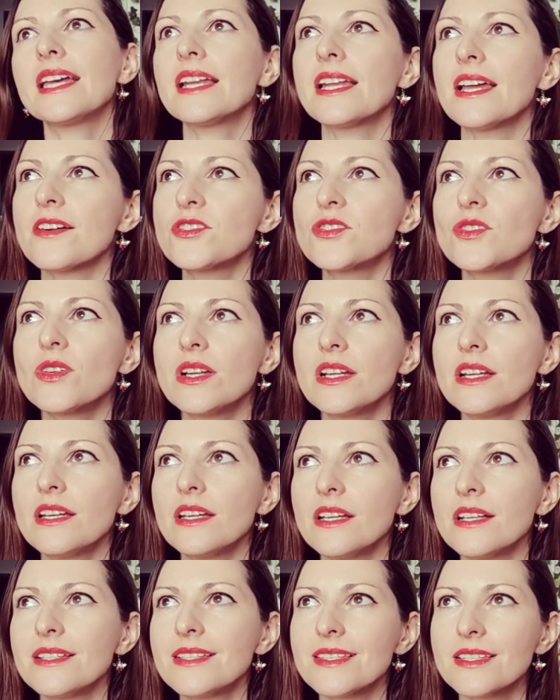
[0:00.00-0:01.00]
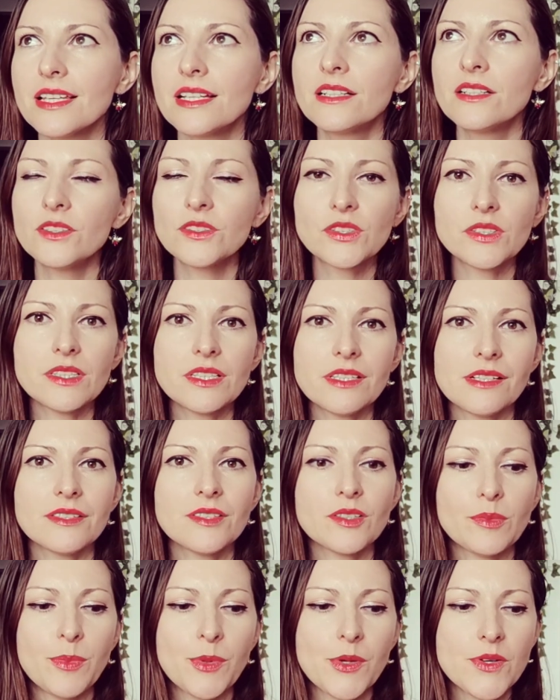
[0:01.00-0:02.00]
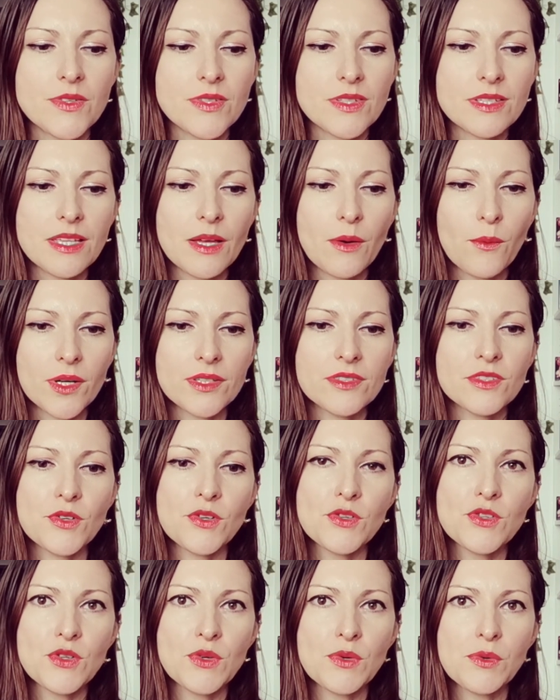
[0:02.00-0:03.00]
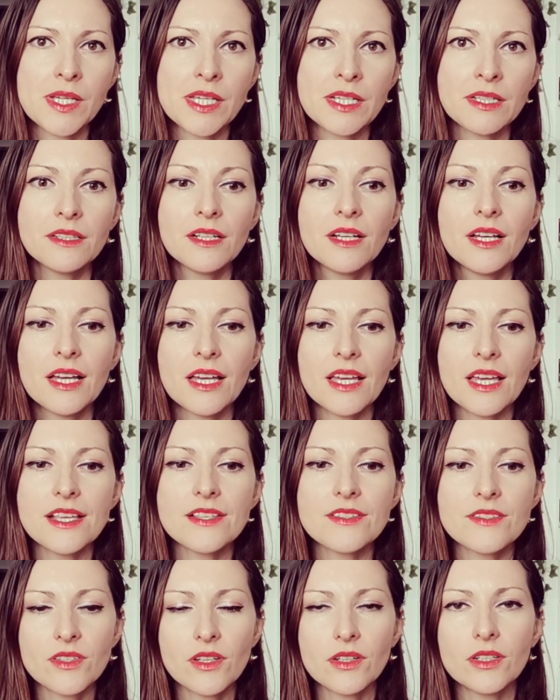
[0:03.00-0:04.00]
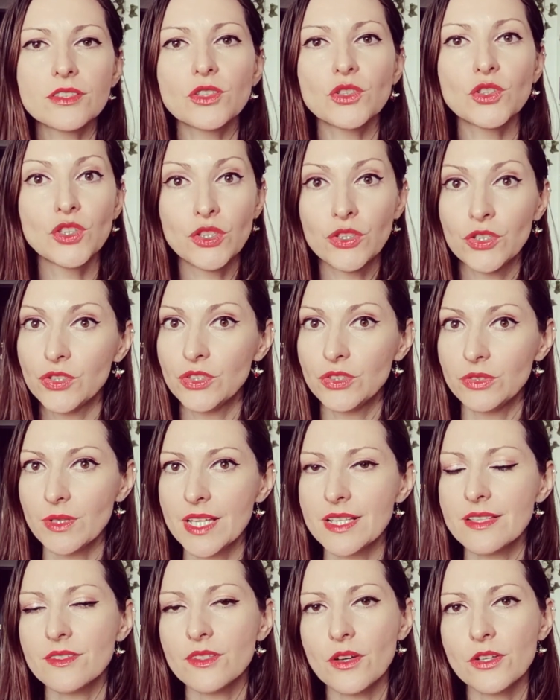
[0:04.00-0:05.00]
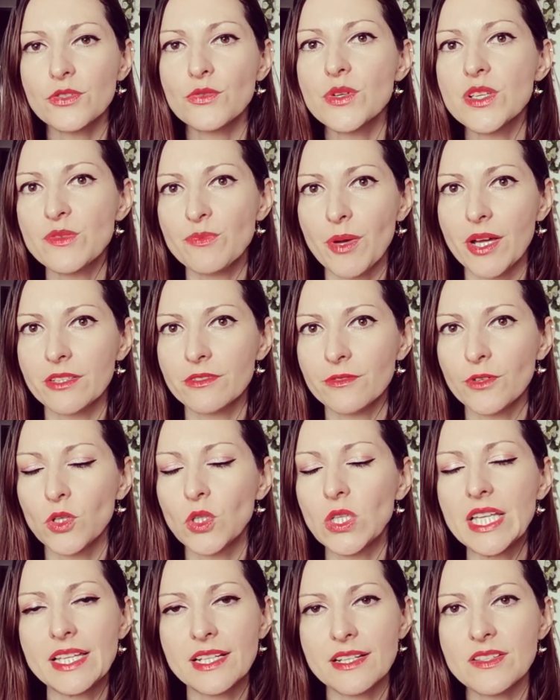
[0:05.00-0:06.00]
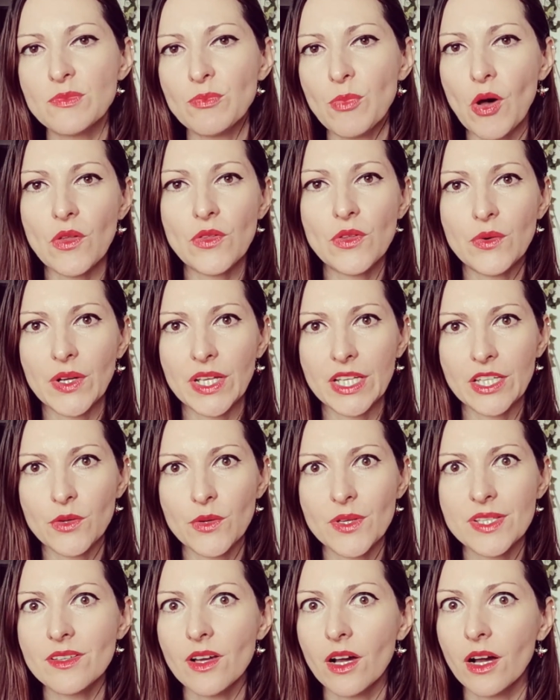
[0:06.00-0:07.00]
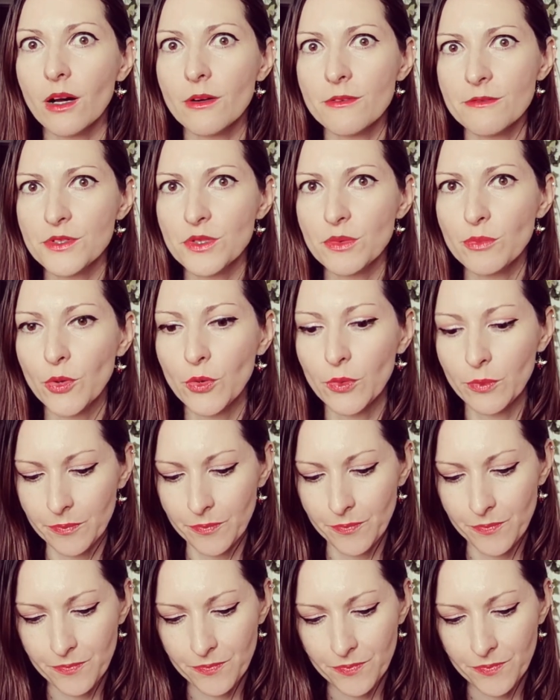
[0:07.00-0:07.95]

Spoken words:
can actually signal to the other person that what they're doing is not good, it's not respectful, it is bothering you, it's uncomfortable.